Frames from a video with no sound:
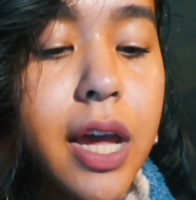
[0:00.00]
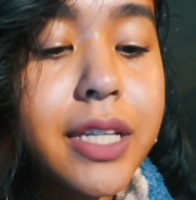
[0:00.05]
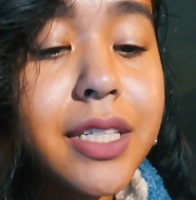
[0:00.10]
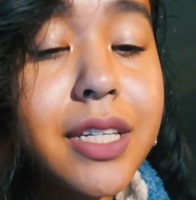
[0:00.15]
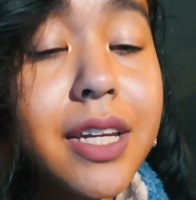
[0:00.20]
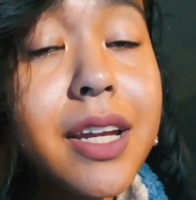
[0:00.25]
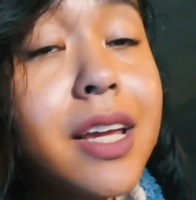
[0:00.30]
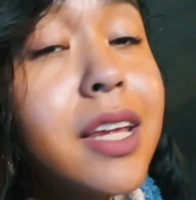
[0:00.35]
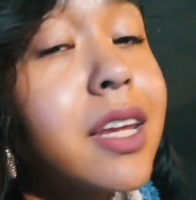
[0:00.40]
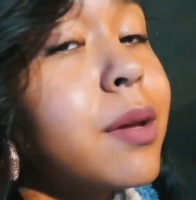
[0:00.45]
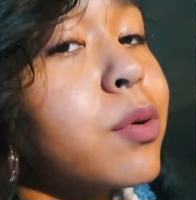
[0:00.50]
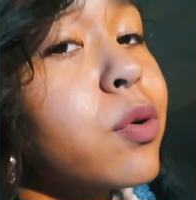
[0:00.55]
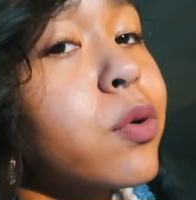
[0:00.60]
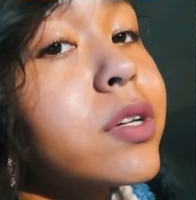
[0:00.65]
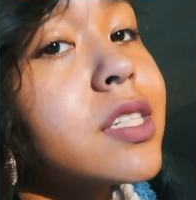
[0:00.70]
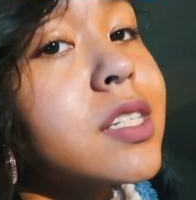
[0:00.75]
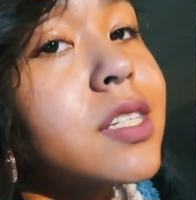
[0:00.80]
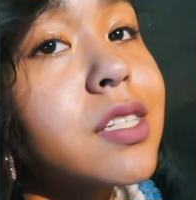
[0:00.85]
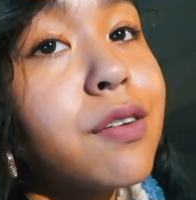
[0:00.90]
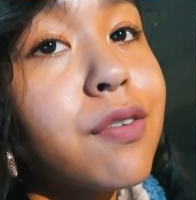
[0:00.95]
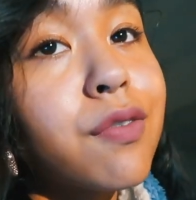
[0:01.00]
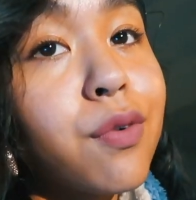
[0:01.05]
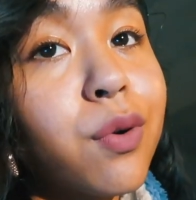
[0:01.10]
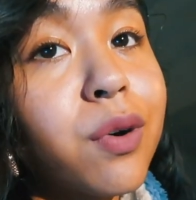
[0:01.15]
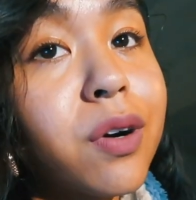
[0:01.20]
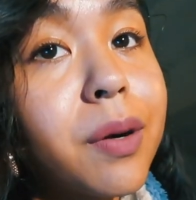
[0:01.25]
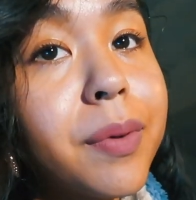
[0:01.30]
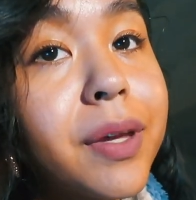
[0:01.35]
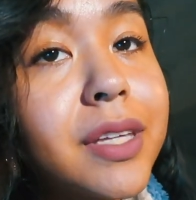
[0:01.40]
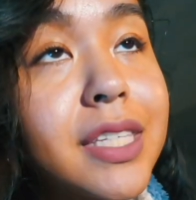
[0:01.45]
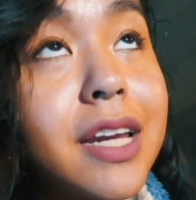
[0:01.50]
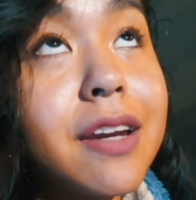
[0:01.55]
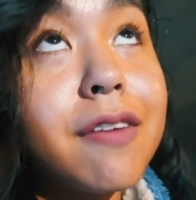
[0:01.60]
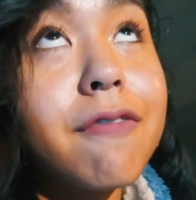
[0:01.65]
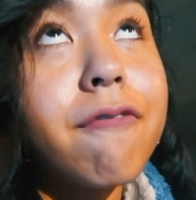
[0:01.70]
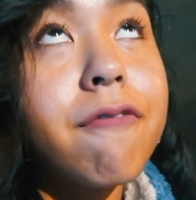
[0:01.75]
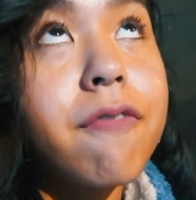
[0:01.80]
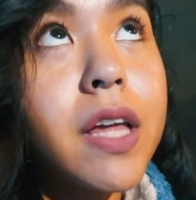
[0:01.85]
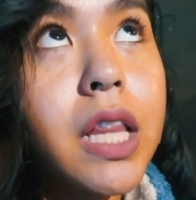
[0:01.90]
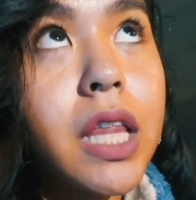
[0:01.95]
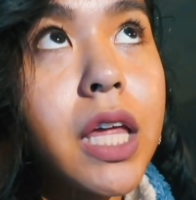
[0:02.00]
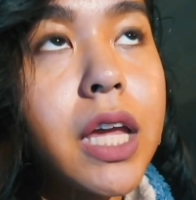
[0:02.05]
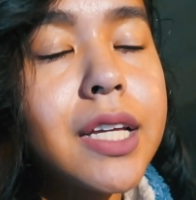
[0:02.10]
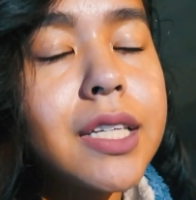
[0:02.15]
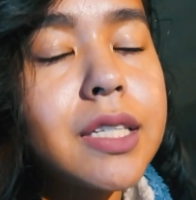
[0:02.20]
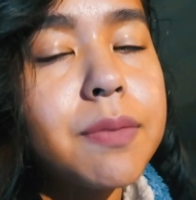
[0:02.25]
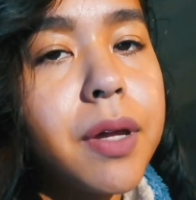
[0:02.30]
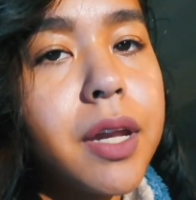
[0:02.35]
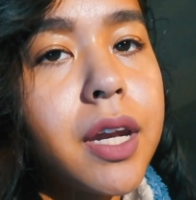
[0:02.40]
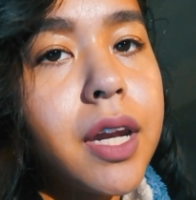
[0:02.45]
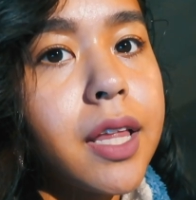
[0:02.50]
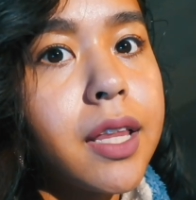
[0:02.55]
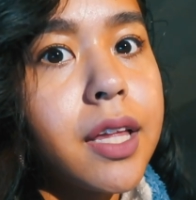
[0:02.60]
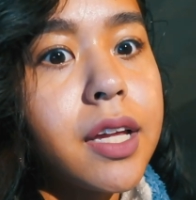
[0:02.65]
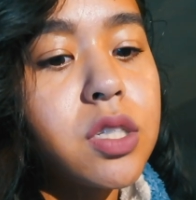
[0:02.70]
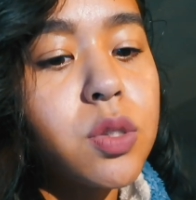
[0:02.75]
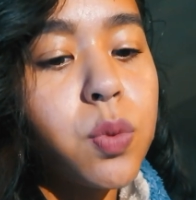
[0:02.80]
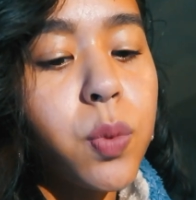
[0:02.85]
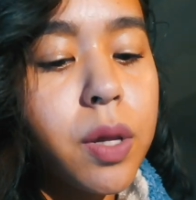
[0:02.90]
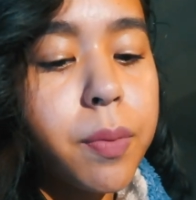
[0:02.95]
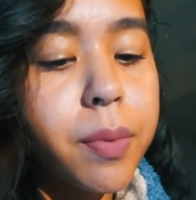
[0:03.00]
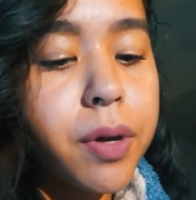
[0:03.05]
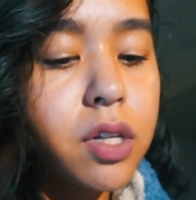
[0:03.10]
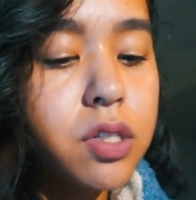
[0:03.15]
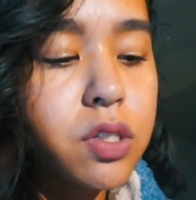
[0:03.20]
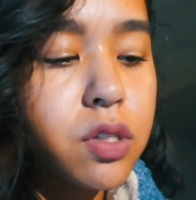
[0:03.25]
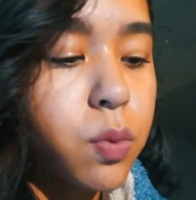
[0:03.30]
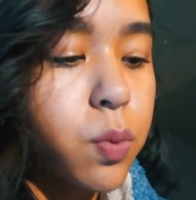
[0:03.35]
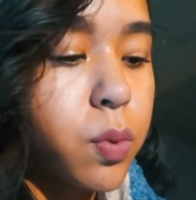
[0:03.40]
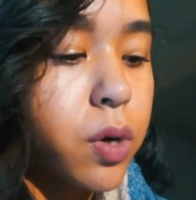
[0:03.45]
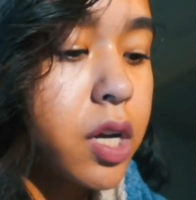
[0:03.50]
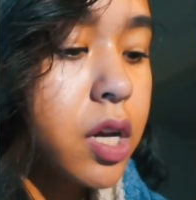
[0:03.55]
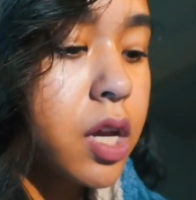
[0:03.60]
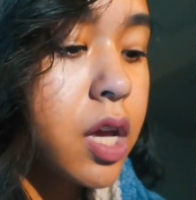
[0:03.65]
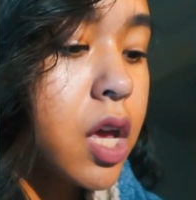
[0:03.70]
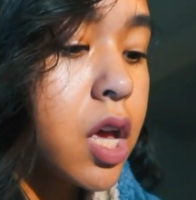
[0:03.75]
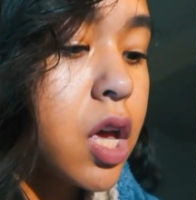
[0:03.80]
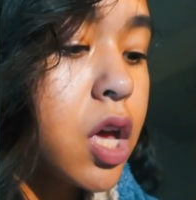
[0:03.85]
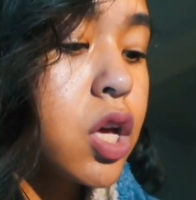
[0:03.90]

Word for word: I didn't end up going to Sephora because I didn't feel like spending like 20 bucks on one.